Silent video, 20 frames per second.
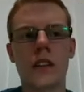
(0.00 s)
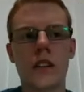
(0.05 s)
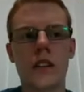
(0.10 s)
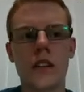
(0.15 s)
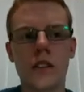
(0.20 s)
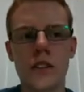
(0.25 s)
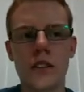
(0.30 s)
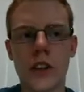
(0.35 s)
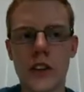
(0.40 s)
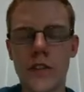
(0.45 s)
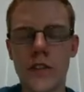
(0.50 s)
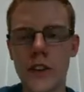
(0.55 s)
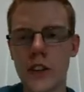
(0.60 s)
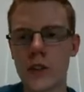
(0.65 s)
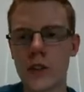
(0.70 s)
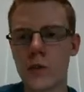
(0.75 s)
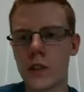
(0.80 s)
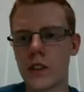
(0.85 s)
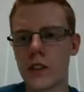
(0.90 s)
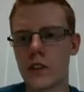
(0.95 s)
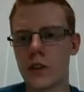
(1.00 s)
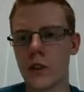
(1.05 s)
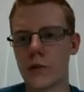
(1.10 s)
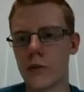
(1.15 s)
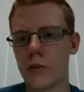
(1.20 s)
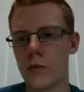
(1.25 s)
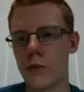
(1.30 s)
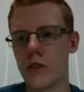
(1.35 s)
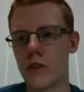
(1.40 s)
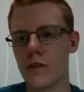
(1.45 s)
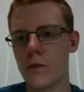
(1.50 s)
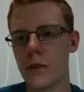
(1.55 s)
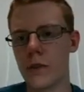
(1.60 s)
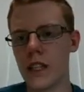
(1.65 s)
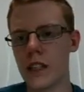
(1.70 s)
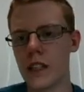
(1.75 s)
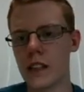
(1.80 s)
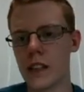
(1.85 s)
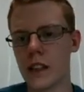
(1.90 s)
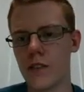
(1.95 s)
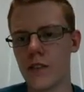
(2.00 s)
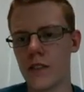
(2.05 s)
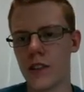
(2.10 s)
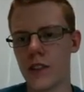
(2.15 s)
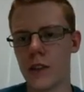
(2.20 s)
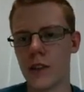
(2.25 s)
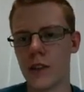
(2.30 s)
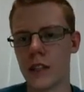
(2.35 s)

So the first one is called remove mix, even though I